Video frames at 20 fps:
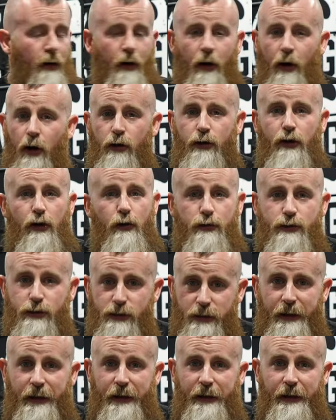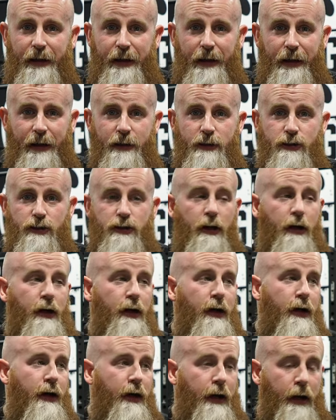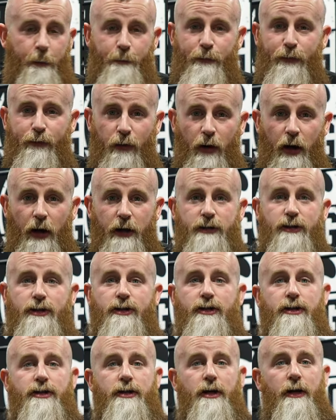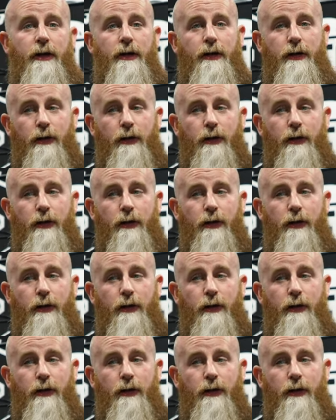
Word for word: All you see is hip thrusts,